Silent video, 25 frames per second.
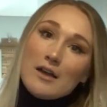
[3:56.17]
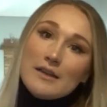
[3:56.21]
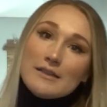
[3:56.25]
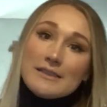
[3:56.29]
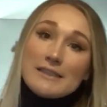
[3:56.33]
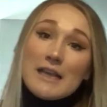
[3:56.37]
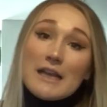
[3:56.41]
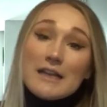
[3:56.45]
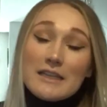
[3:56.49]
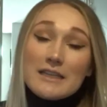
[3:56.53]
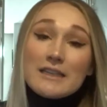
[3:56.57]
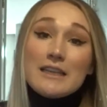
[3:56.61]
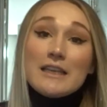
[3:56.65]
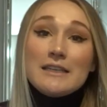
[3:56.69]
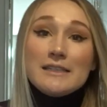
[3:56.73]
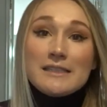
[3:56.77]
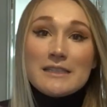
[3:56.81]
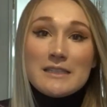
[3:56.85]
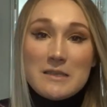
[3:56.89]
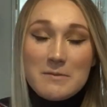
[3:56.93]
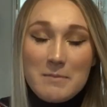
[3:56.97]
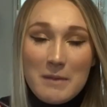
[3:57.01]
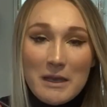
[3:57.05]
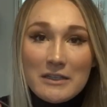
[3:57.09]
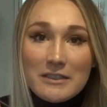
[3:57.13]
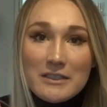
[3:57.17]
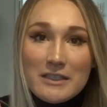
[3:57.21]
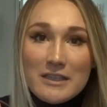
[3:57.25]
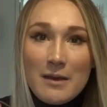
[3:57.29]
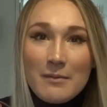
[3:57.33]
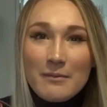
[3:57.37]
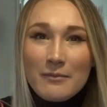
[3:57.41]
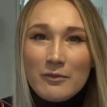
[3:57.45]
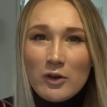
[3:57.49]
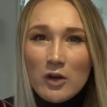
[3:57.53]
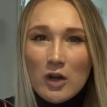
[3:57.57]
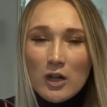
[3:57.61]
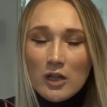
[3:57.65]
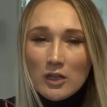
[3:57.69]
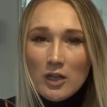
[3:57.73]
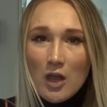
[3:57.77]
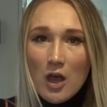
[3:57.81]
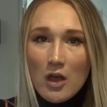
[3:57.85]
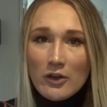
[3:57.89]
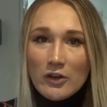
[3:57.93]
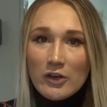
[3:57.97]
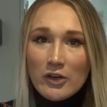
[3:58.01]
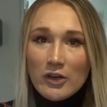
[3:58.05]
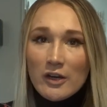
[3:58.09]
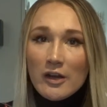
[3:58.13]
sending things in the mail to them for a
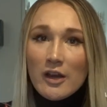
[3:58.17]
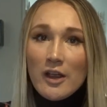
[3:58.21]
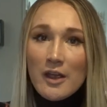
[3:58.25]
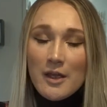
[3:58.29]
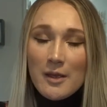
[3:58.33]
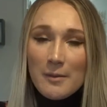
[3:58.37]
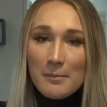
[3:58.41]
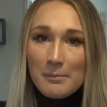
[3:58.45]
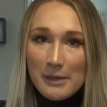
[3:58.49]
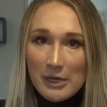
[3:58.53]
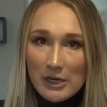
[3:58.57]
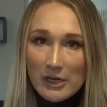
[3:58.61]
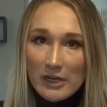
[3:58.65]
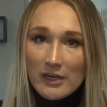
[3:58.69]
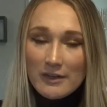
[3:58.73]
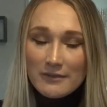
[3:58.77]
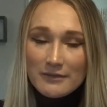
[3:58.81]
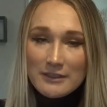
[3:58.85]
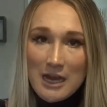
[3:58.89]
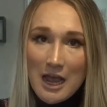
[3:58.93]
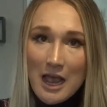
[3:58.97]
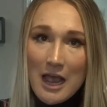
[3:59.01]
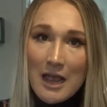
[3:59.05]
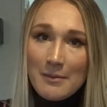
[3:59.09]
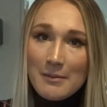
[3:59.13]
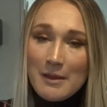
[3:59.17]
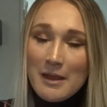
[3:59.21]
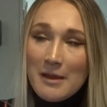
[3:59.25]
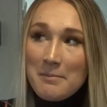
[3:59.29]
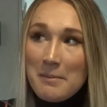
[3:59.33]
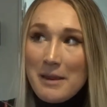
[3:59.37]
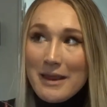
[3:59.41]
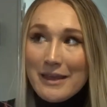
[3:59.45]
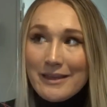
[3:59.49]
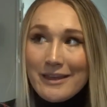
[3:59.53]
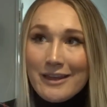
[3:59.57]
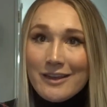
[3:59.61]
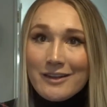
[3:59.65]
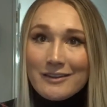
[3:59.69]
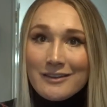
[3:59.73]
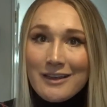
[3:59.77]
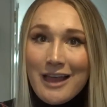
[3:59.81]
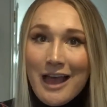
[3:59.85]
longer period of time and make it